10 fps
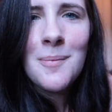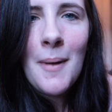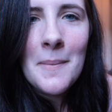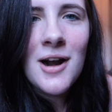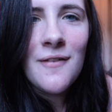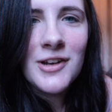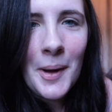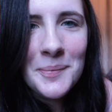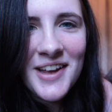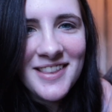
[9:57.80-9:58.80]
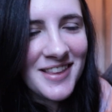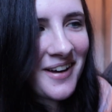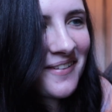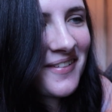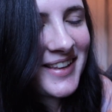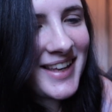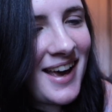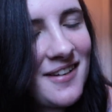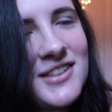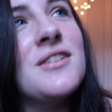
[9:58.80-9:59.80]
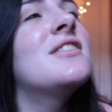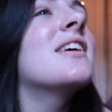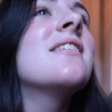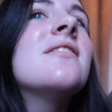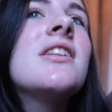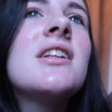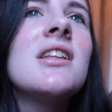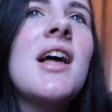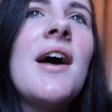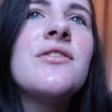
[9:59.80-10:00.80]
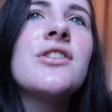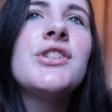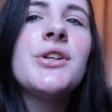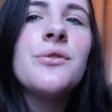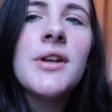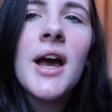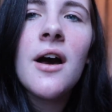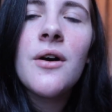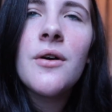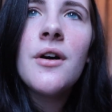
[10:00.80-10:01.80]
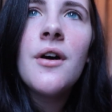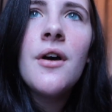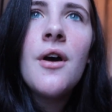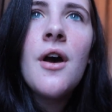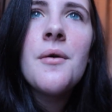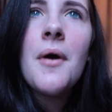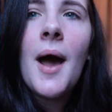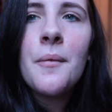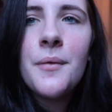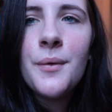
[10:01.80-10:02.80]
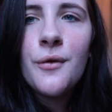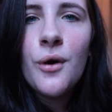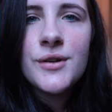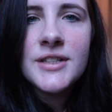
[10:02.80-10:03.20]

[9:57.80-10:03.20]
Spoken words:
a bummer of an update, though. Holy cow. So it's a little after 2 now. Probably we'll go